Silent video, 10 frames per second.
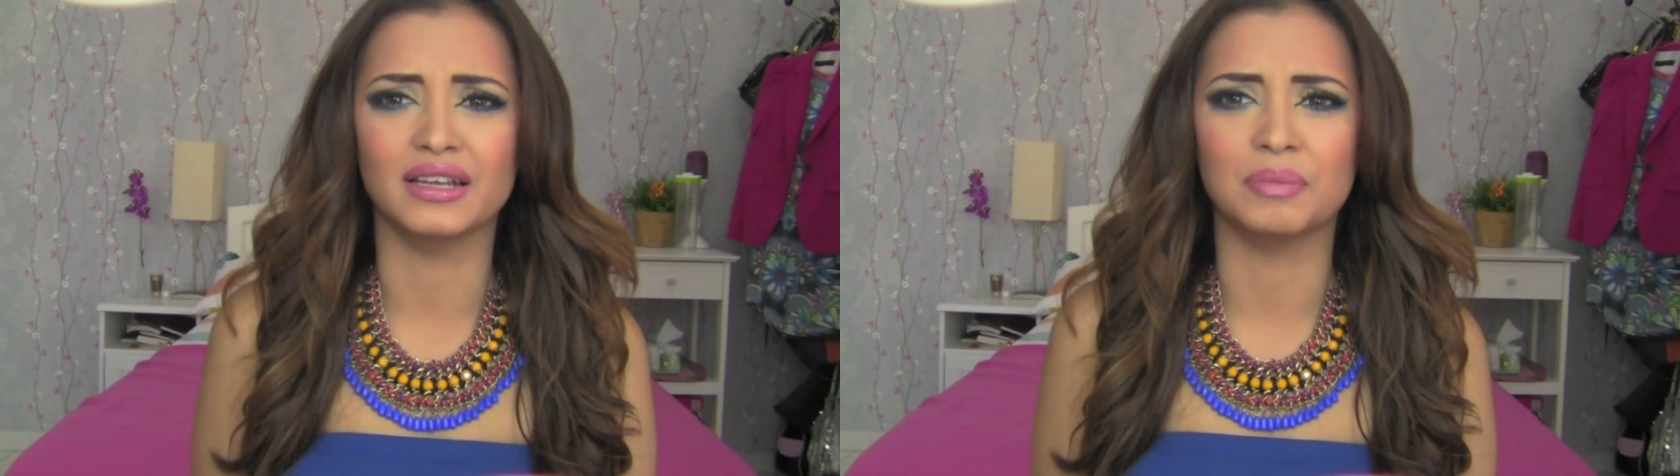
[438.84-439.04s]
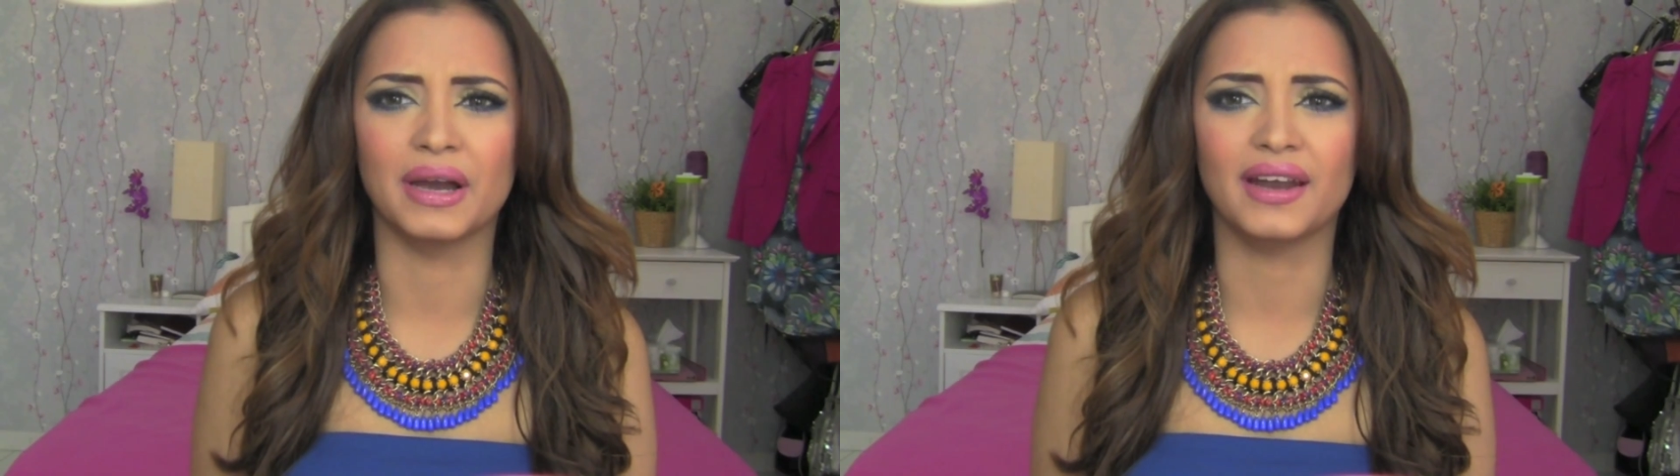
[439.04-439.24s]

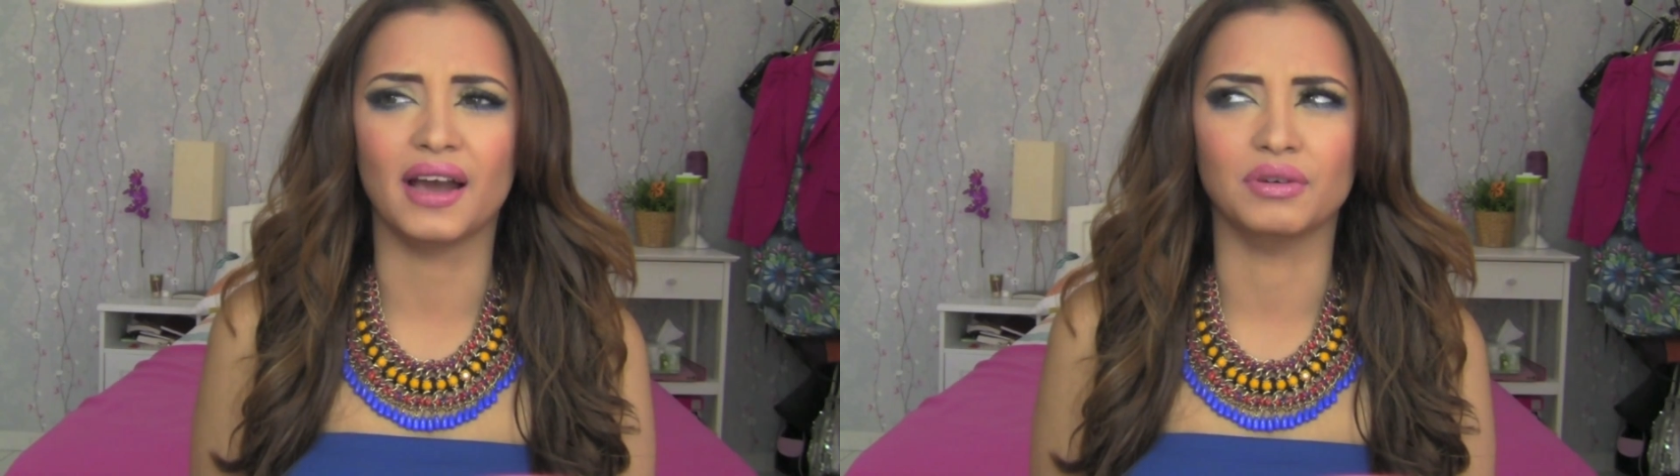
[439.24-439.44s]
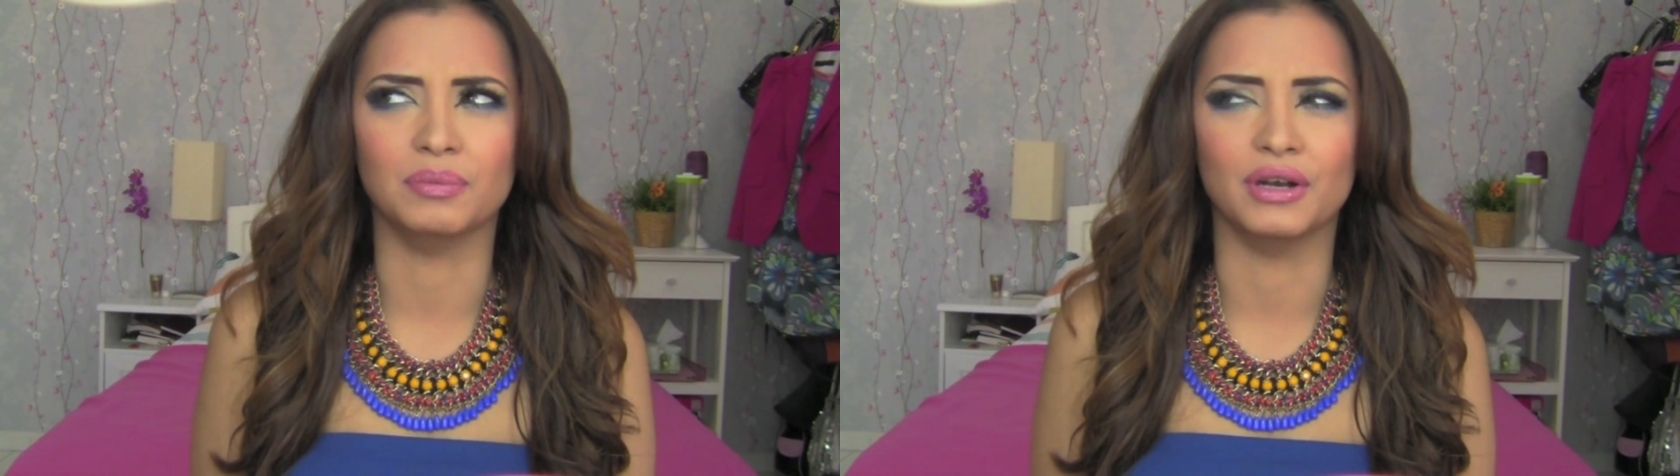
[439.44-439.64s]
it might
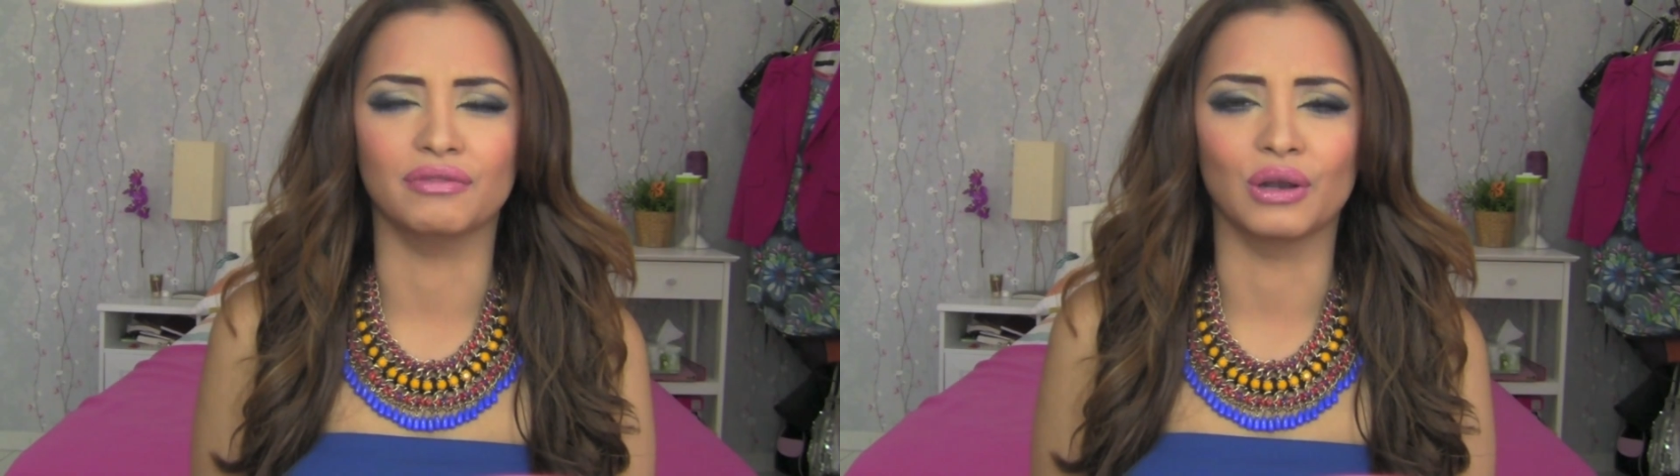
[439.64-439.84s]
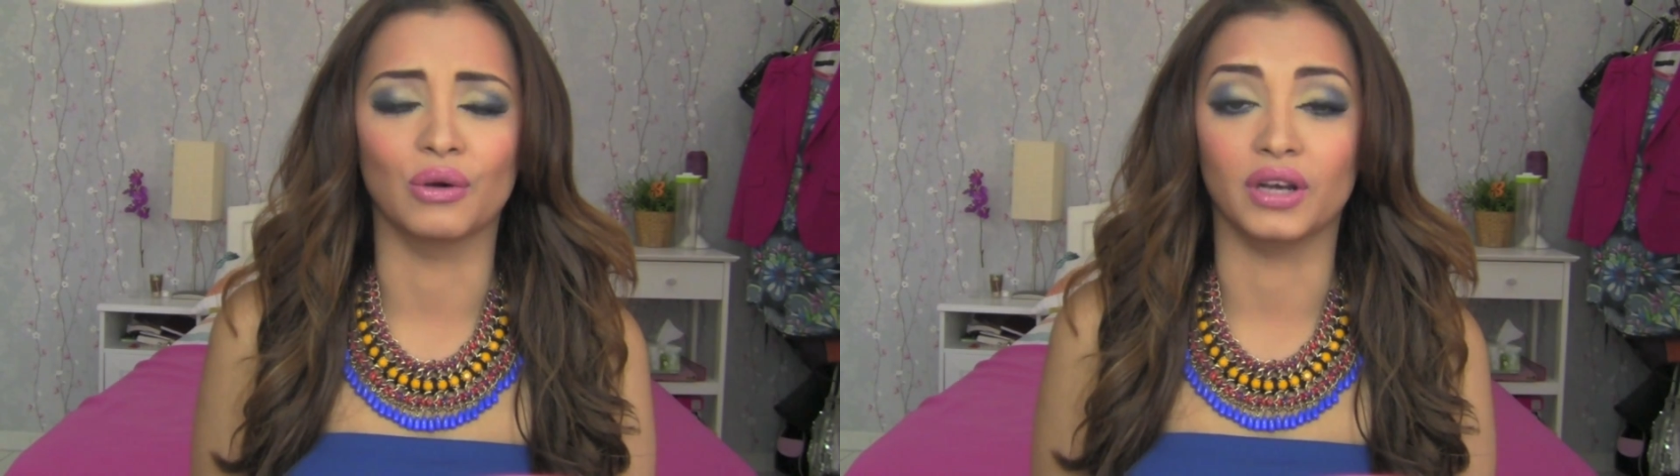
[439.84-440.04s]
have a bit of
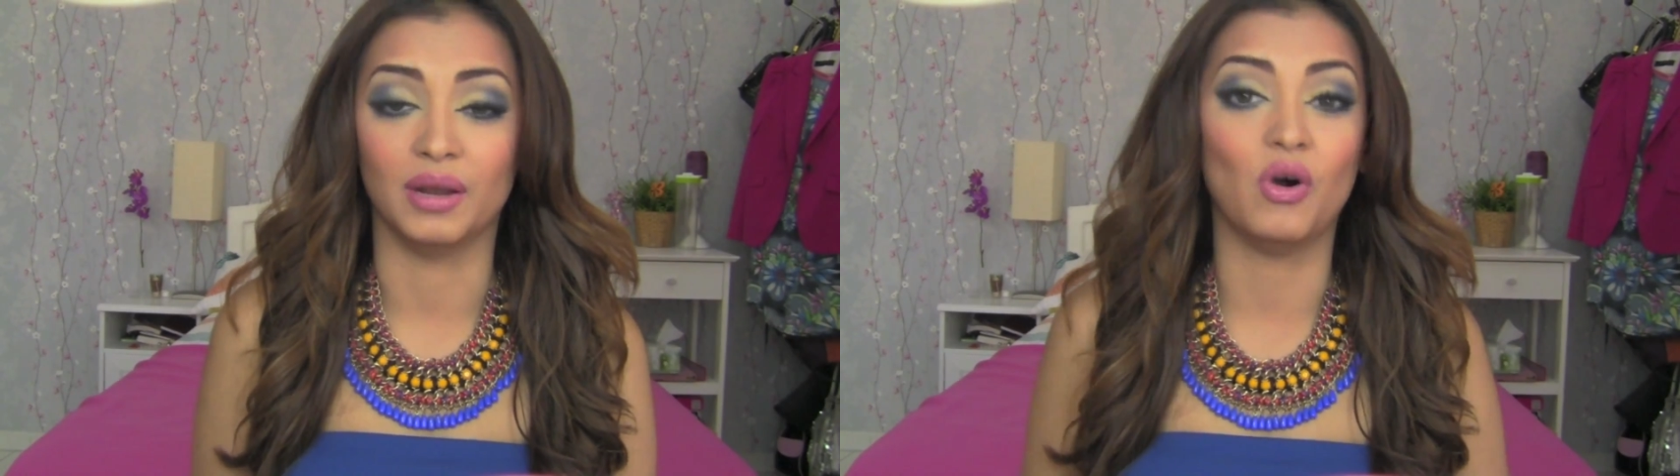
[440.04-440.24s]
a long name.